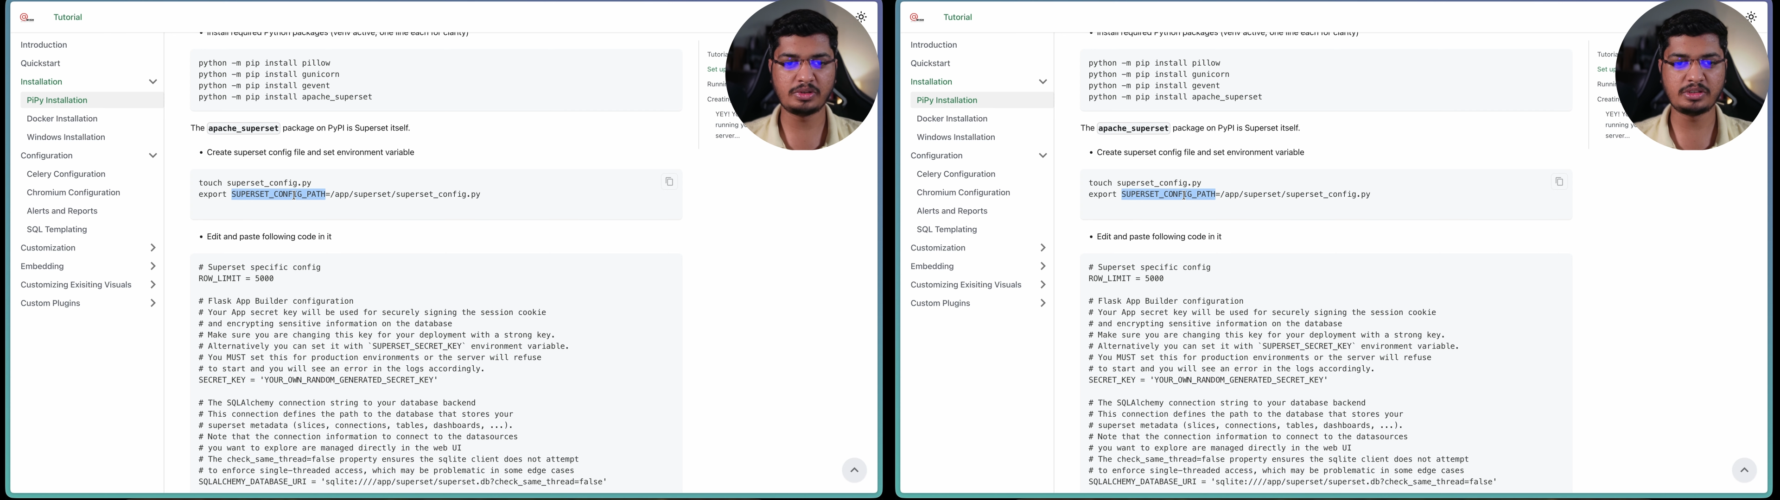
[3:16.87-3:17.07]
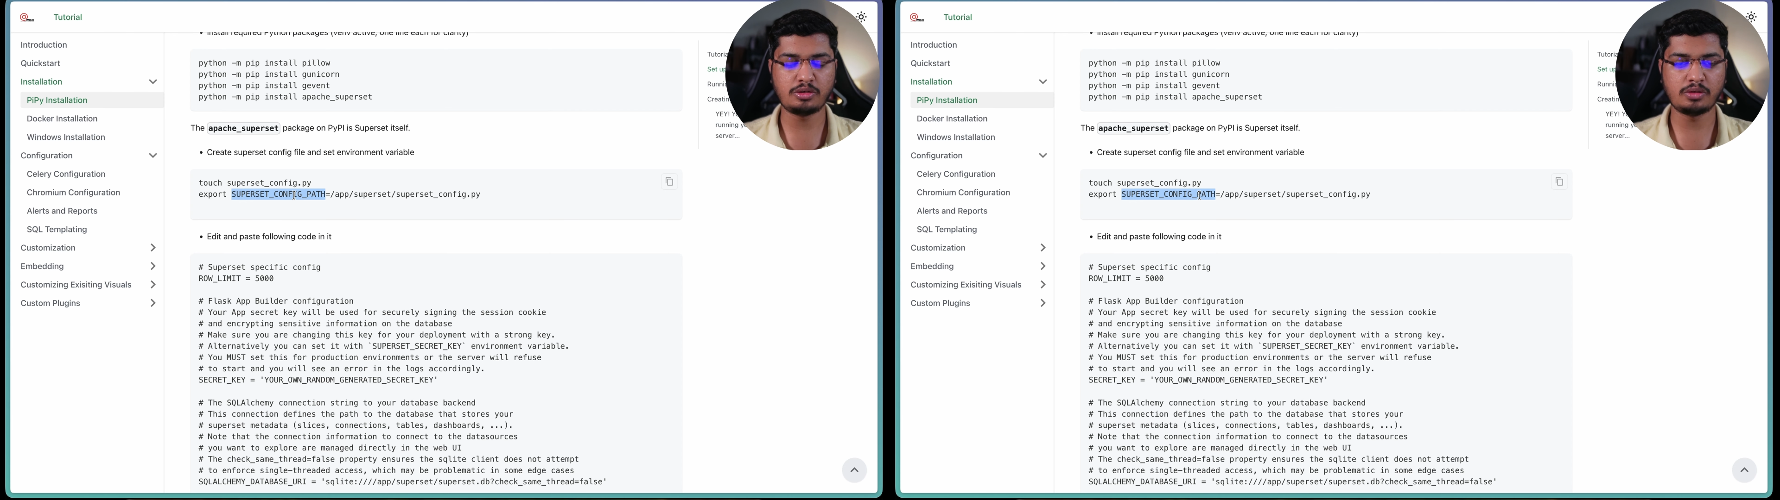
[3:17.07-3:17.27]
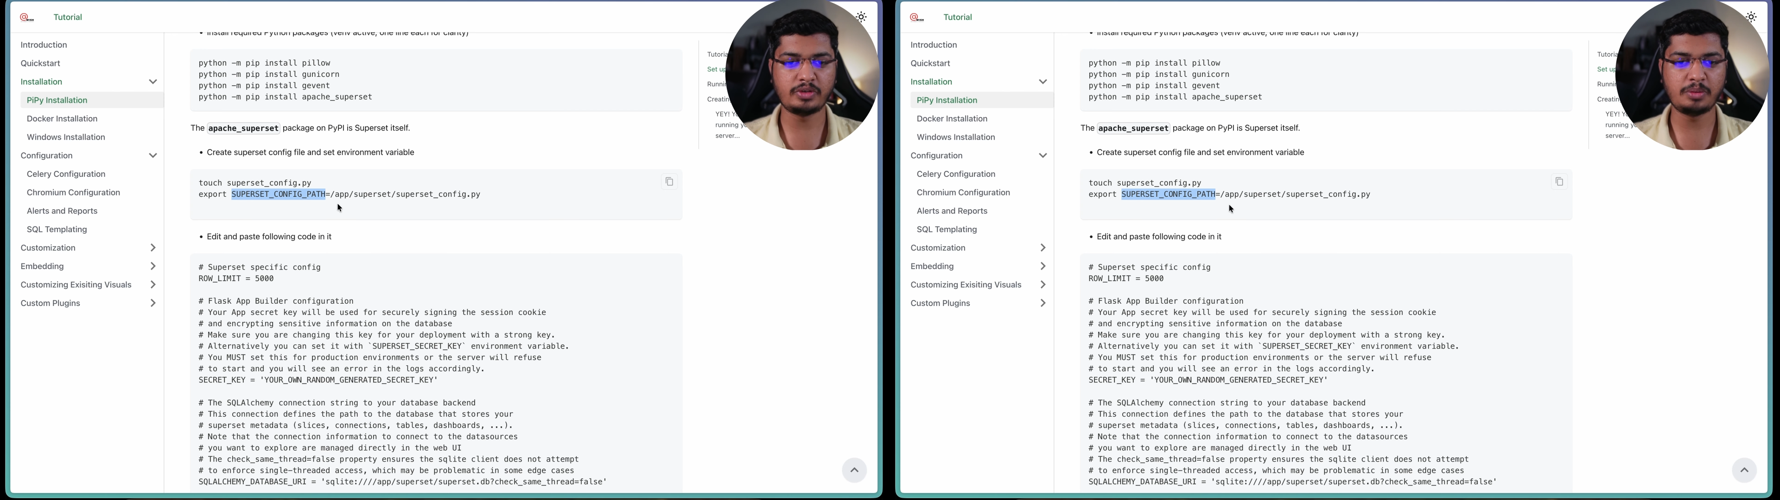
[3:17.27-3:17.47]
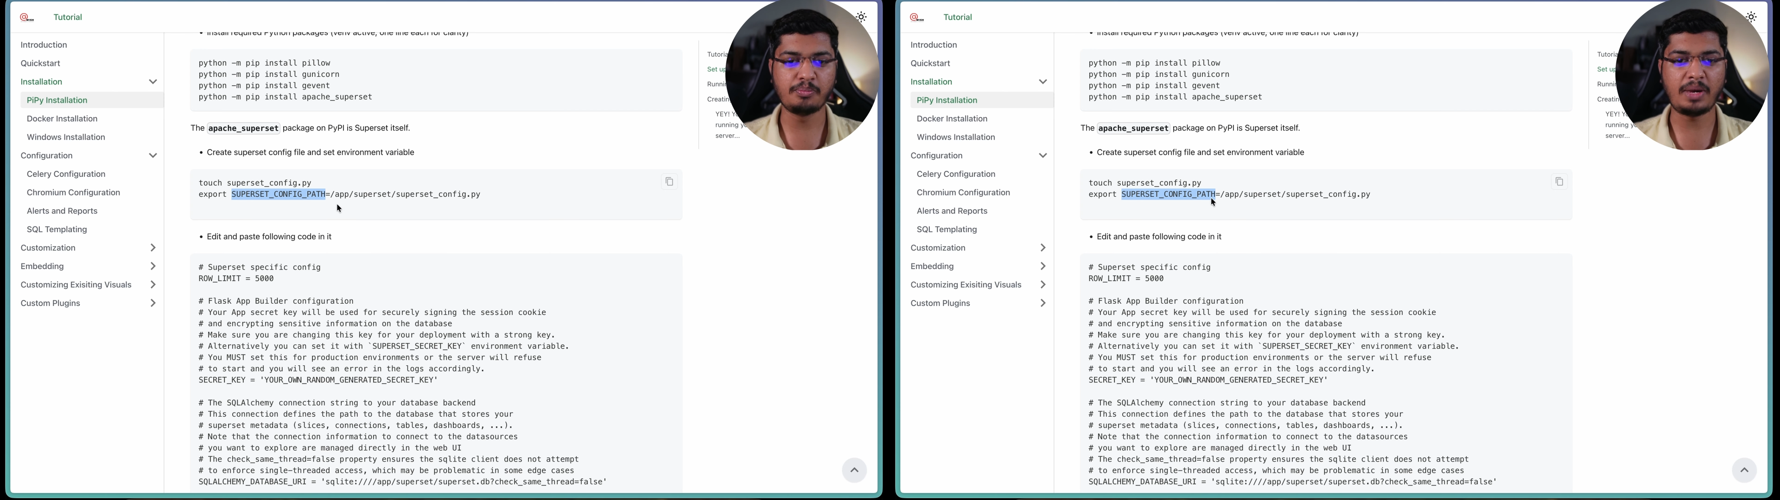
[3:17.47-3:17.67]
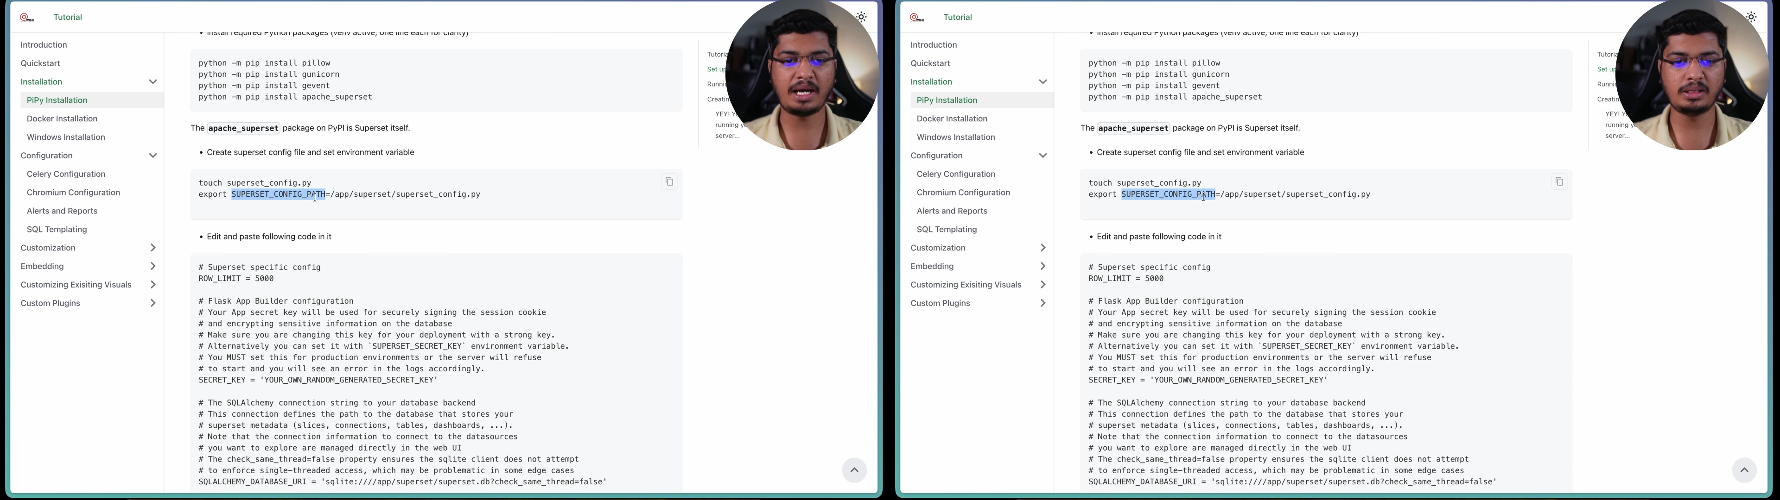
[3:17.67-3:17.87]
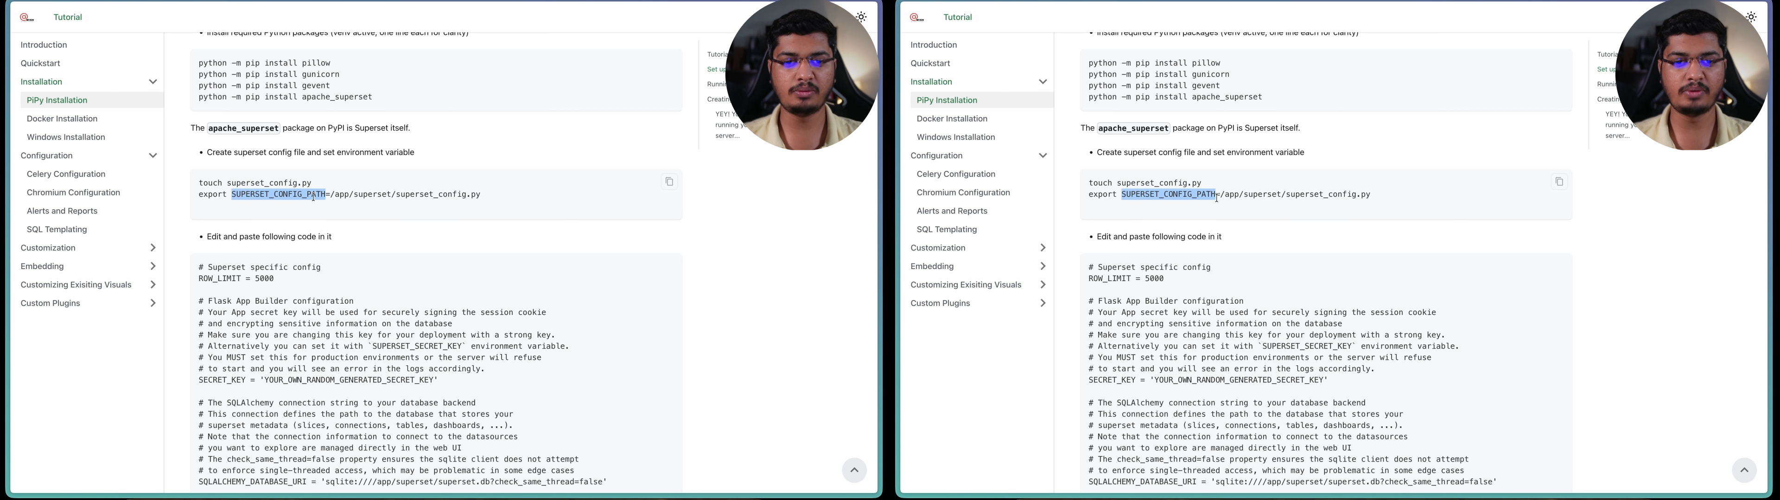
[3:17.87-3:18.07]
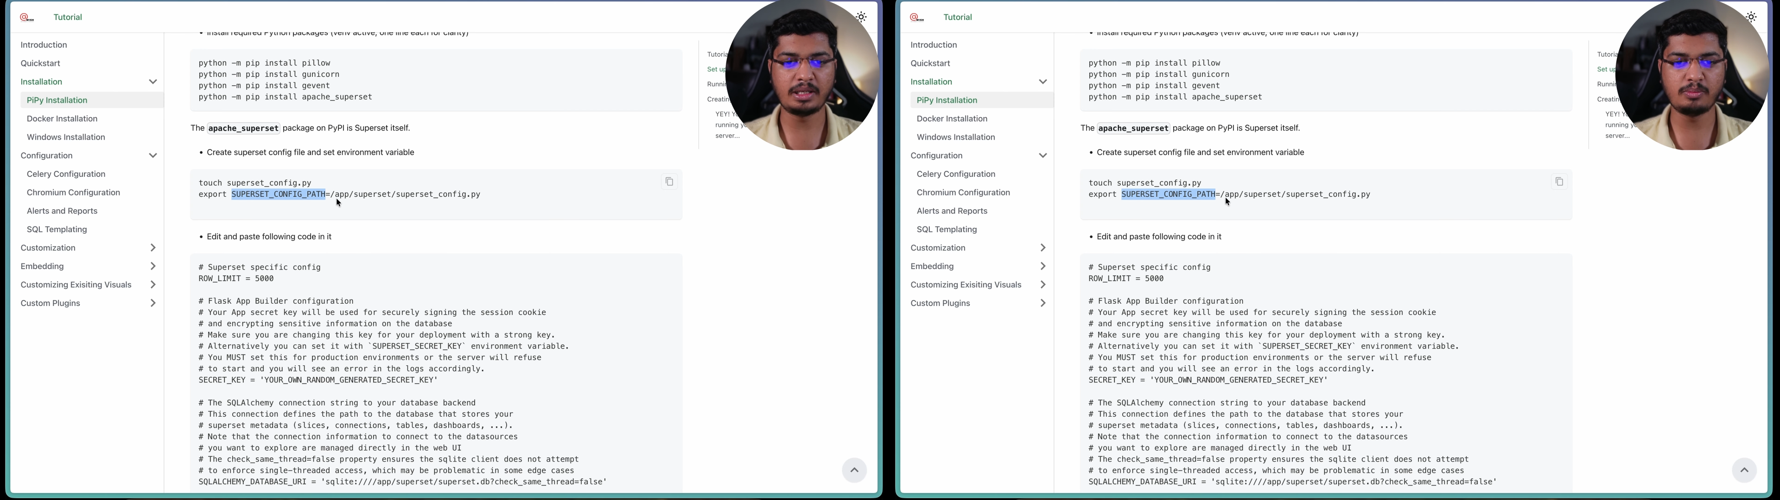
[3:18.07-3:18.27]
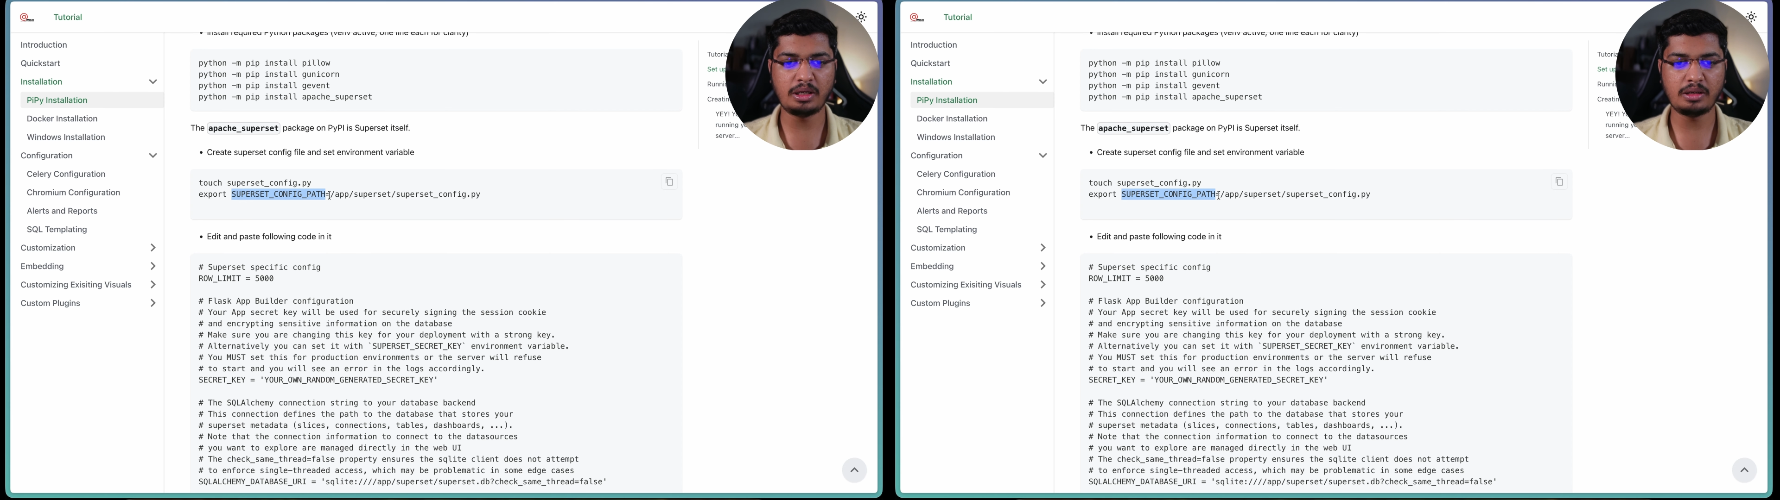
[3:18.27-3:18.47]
config path variable